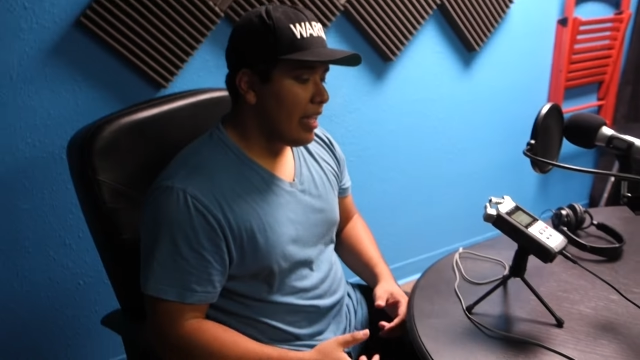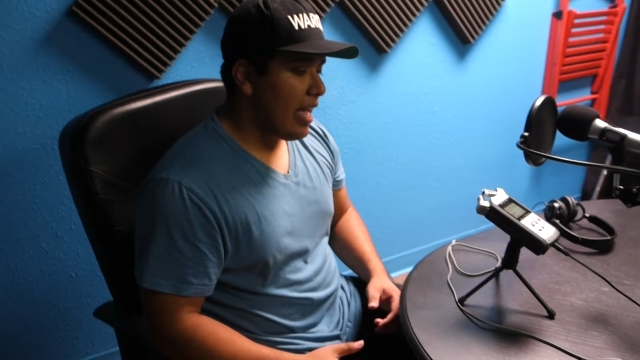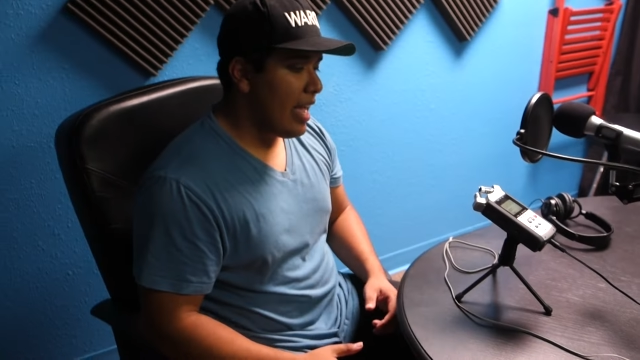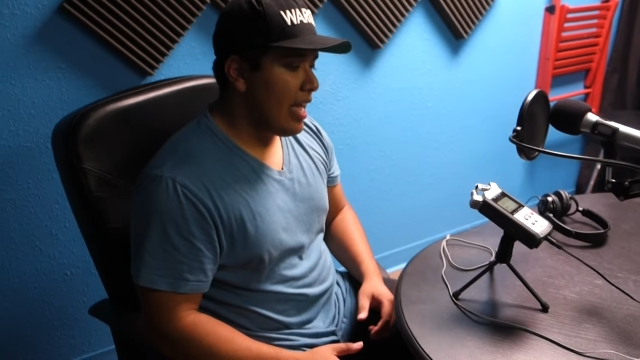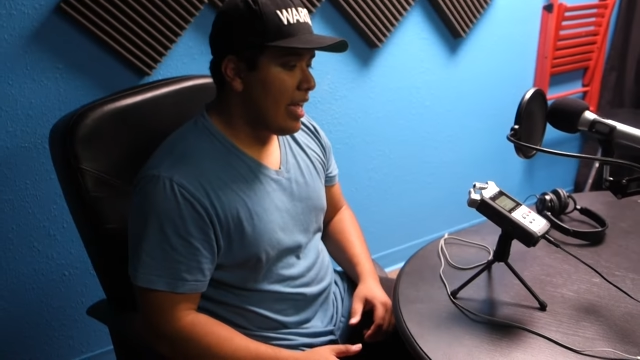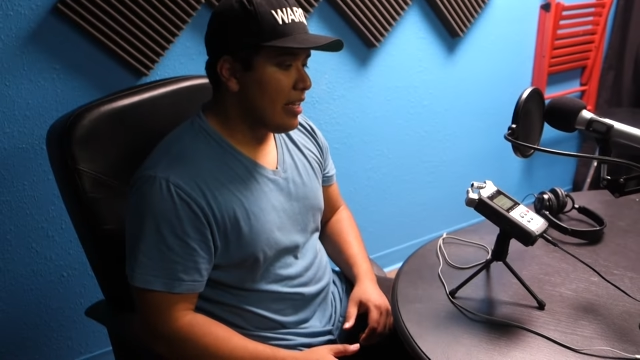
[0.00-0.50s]

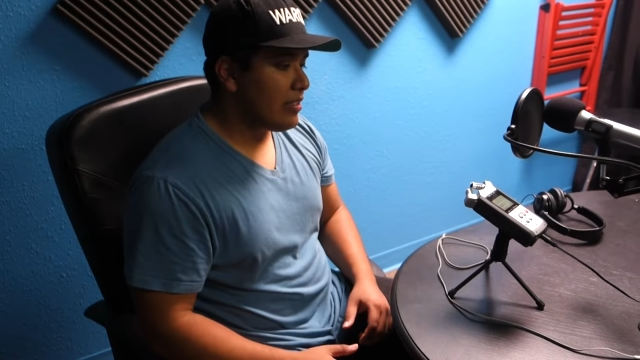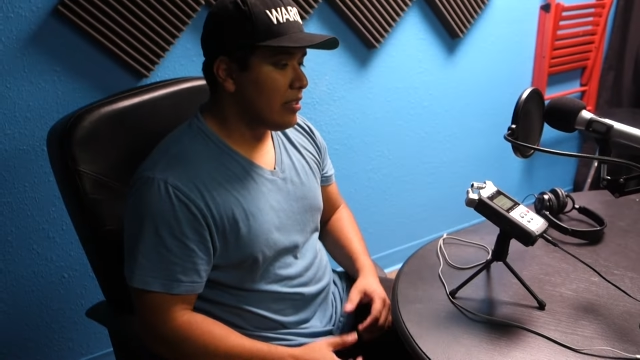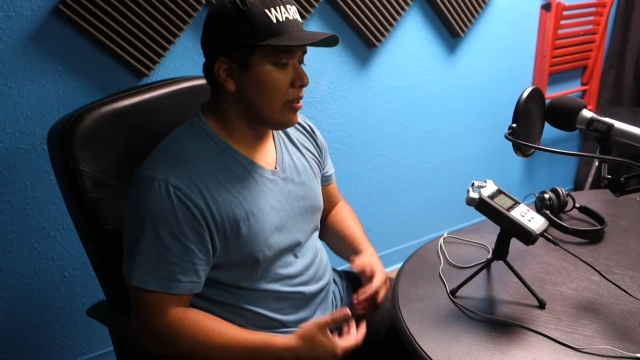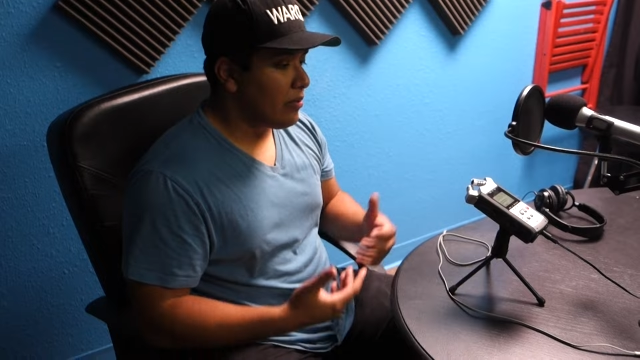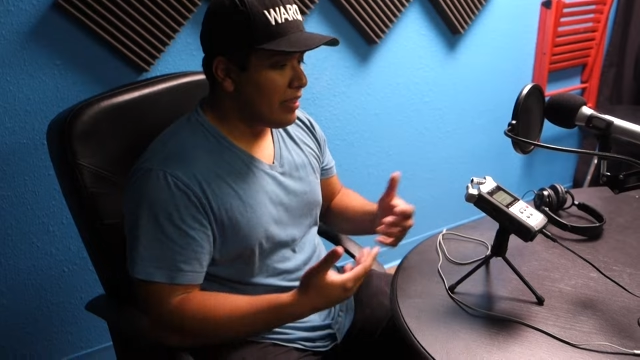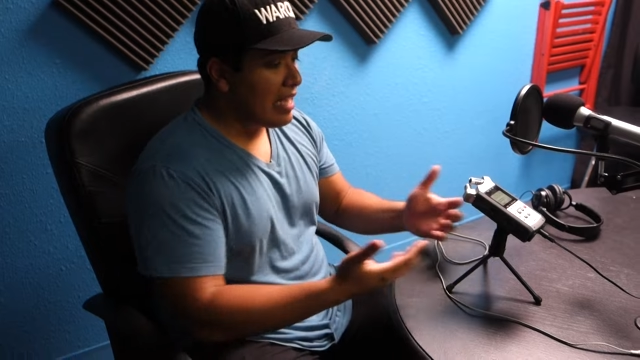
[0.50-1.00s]
And
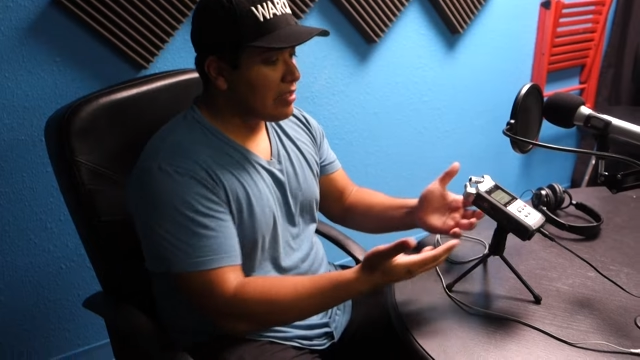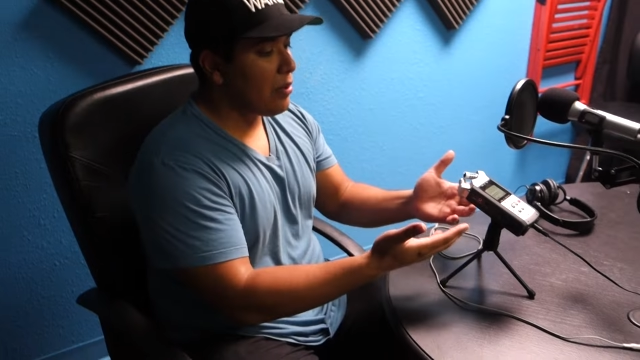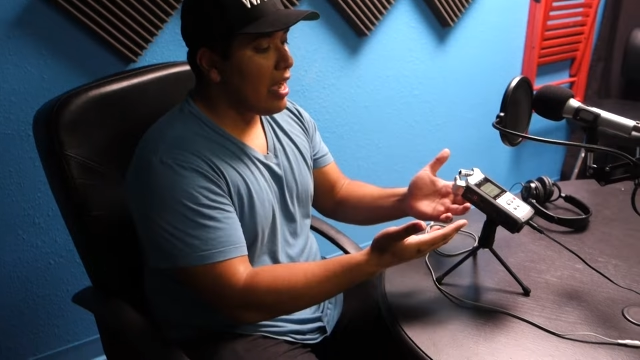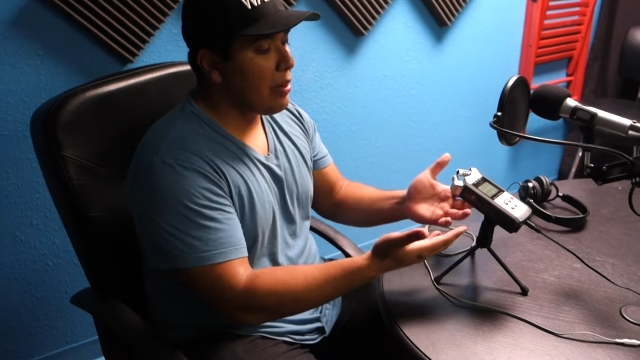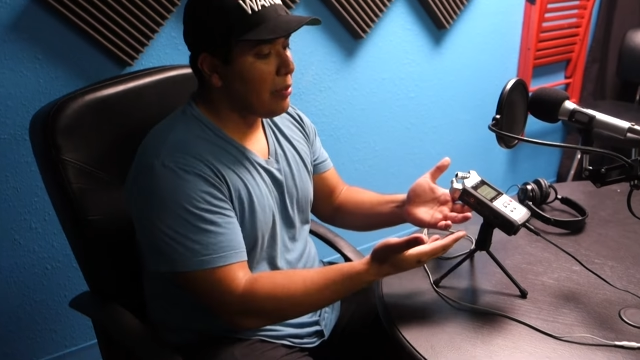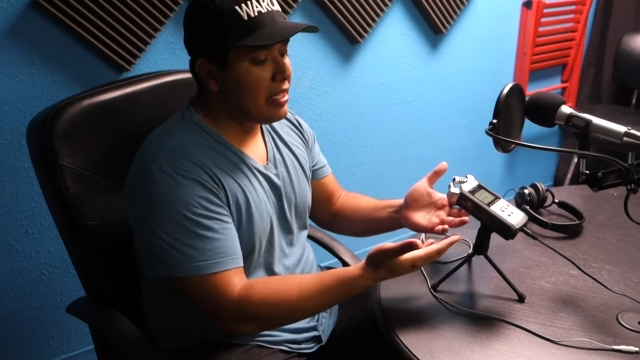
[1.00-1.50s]
so that's
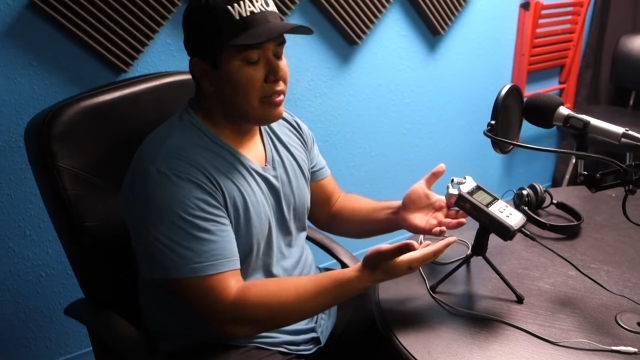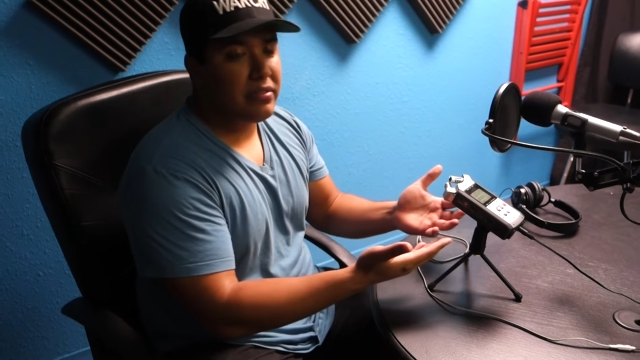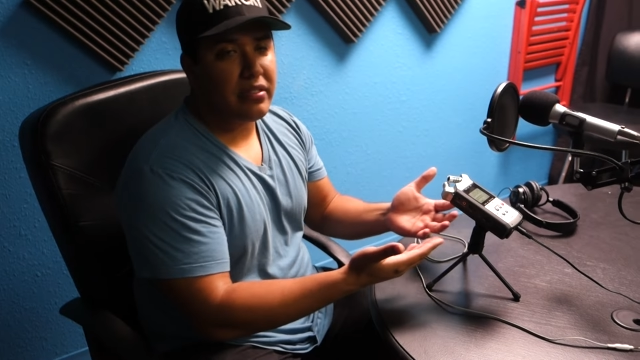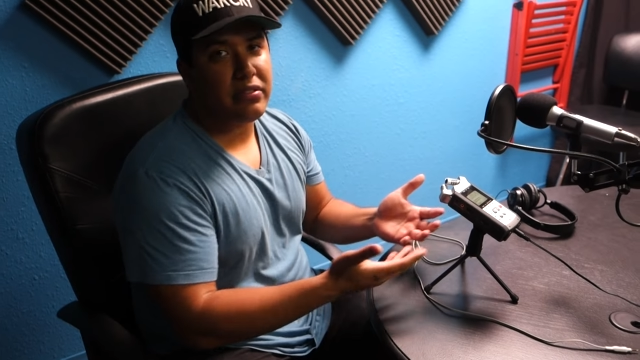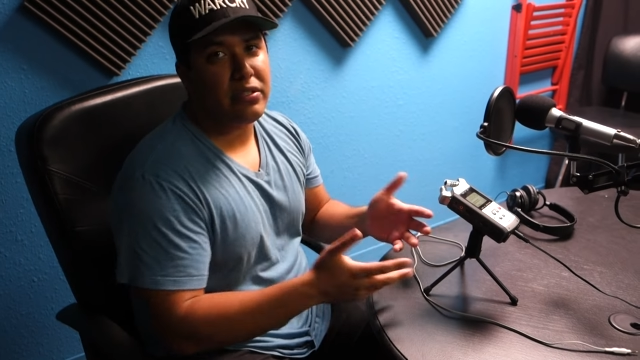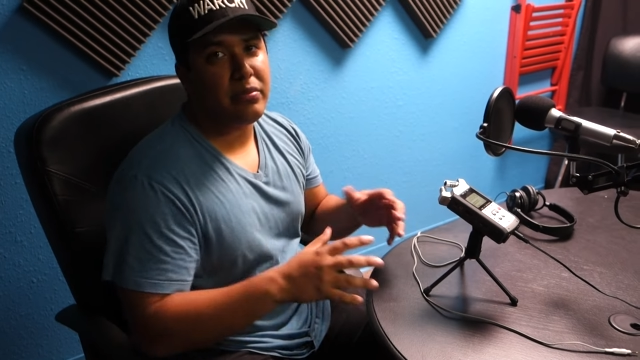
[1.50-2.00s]
why we
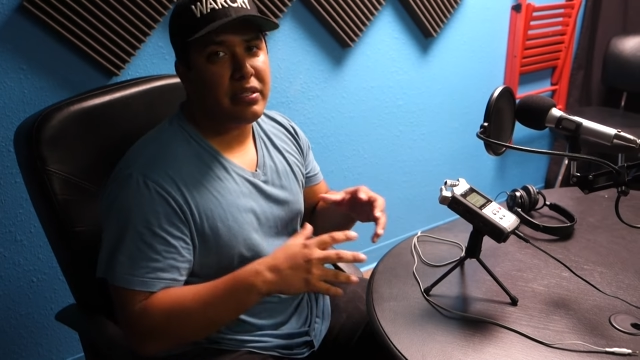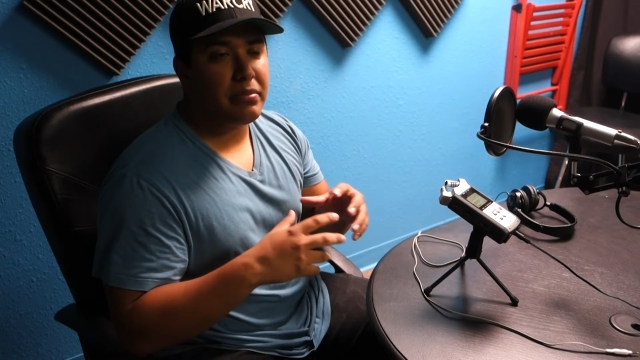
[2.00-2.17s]
use the Zoom,